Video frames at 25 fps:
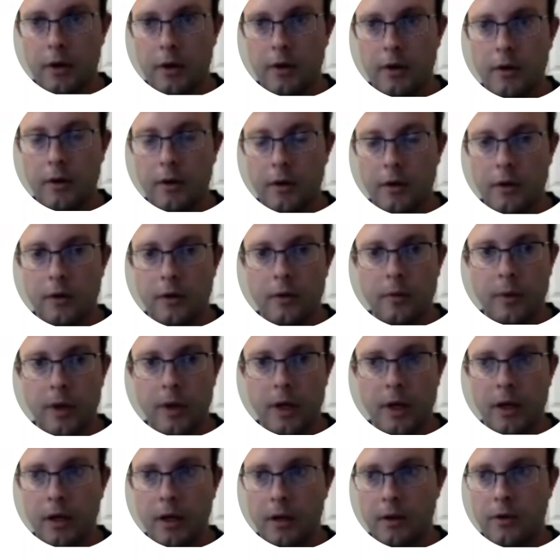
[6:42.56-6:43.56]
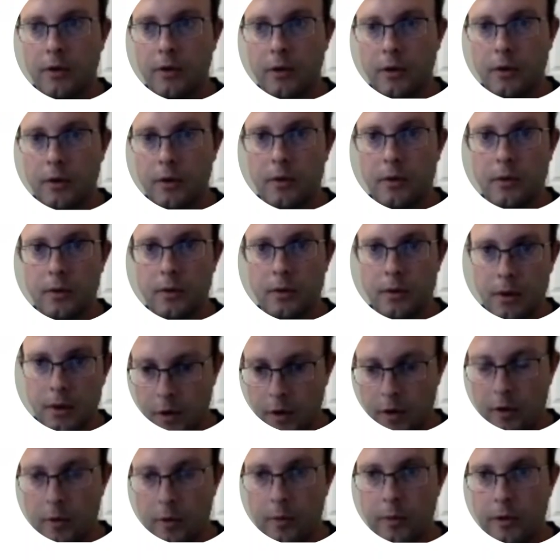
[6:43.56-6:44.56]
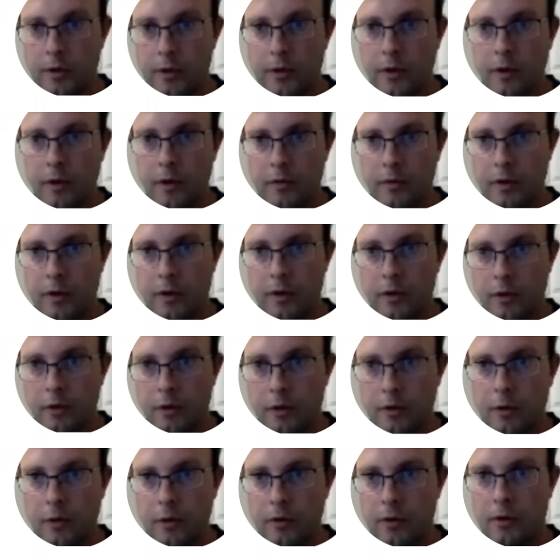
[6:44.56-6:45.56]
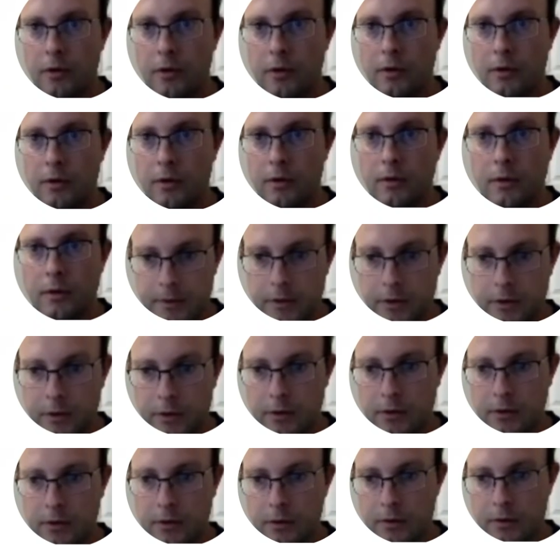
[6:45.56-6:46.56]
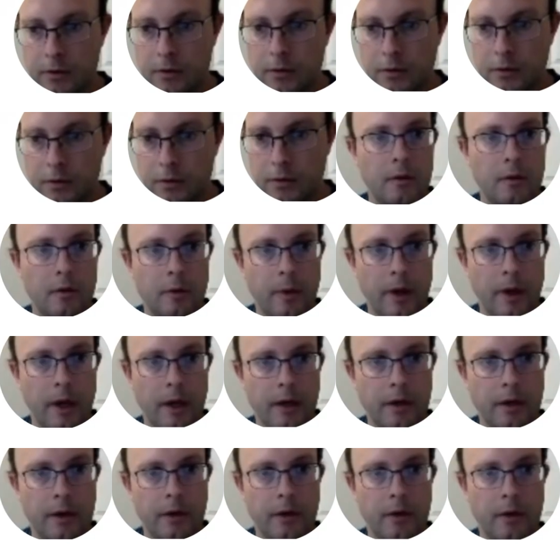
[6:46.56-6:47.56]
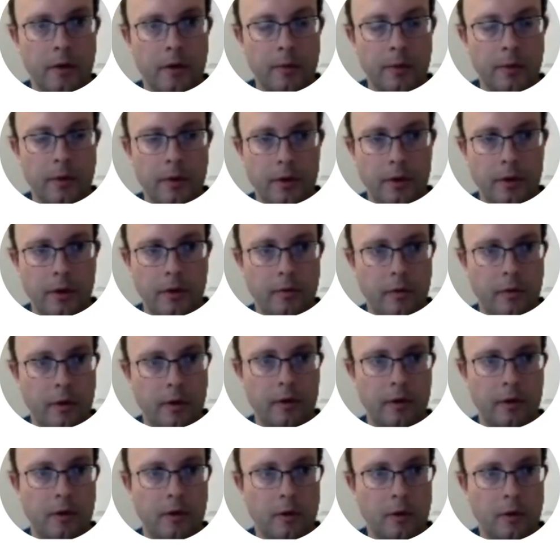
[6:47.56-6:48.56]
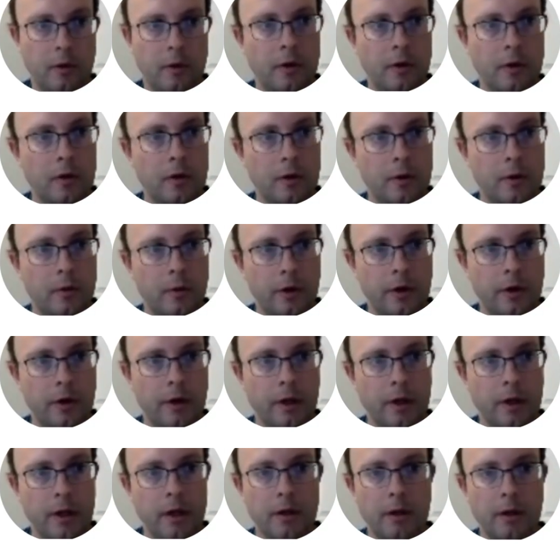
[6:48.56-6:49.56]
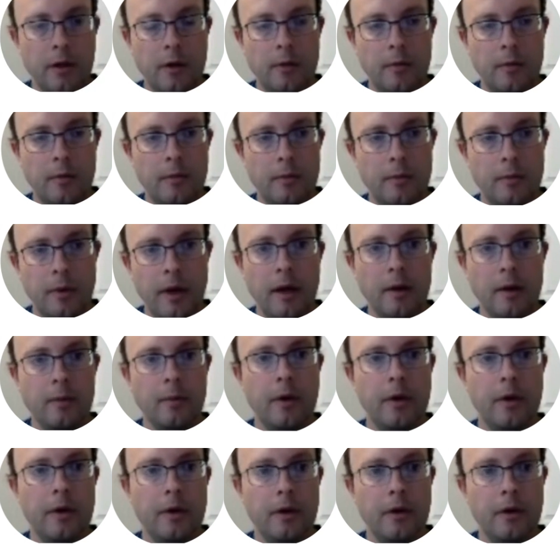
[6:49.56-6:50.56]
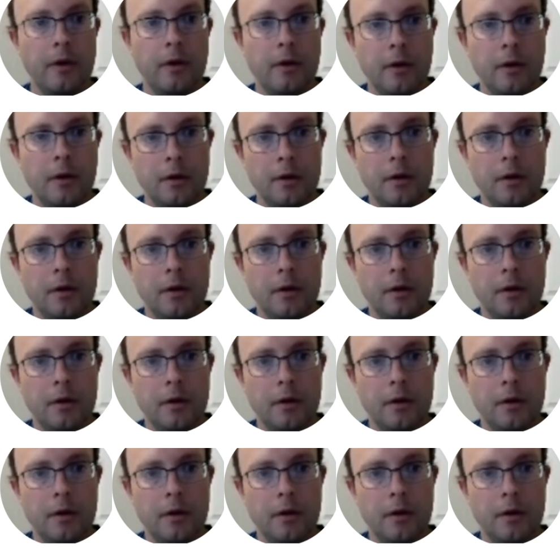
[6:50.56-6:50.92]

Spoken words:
going to go back to our OpenCV tutorial. So we're back at our OpenCV tutorial, and we're going to hit the back button.